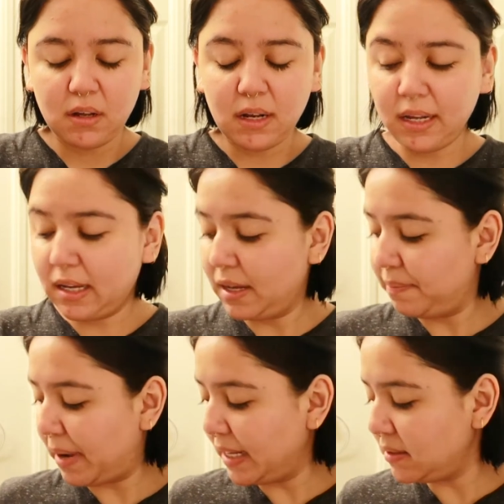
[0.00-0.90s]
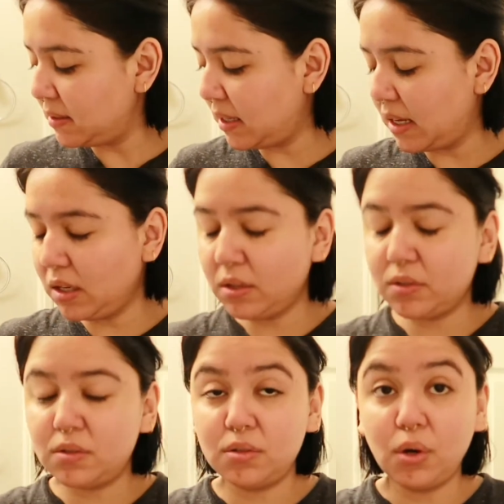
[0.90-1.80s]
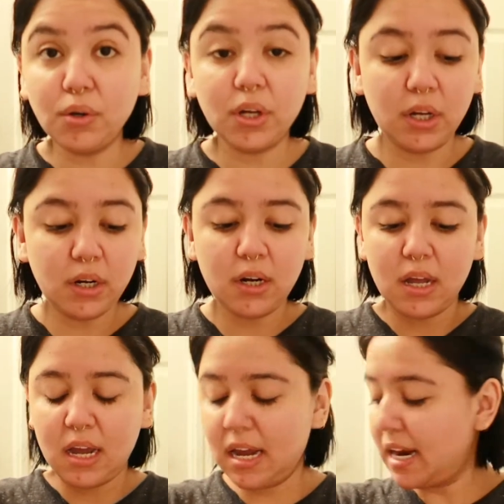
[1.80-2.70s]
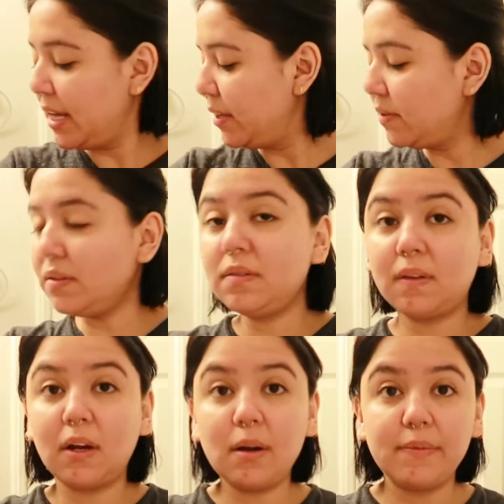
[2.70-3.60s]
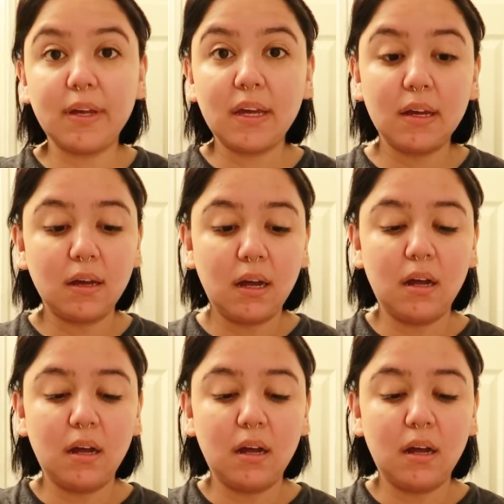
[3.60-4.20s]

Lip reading: like my skin looks so good. And I use the CeraVe